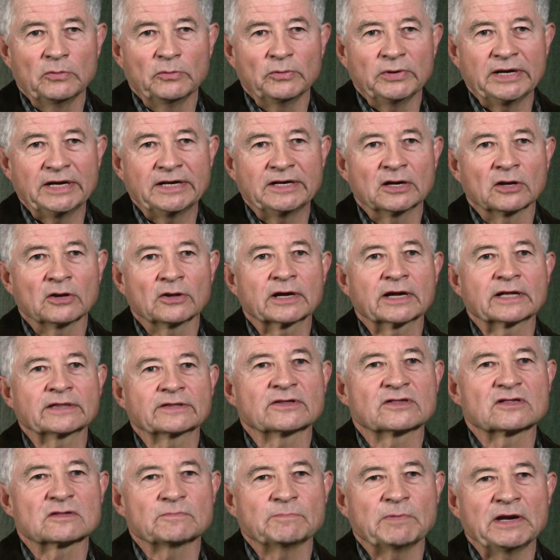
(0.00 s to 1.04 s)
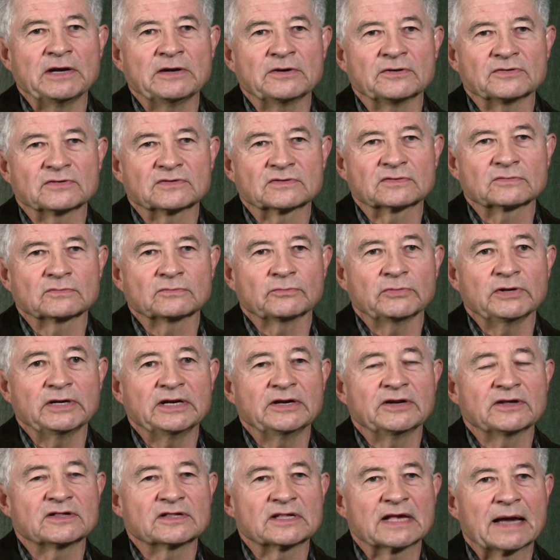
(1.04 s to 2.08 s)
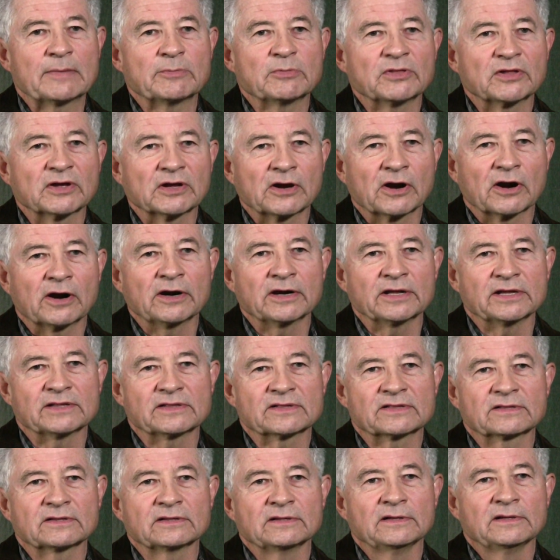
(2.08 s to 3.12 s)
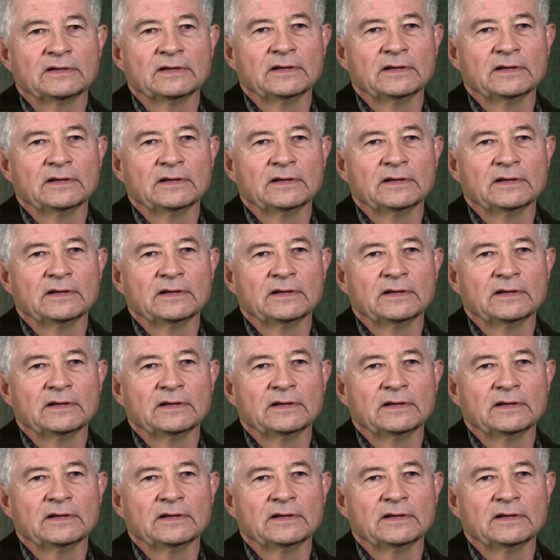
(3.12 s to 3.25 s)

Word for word: We need to look spenders. We need to examine the guardians,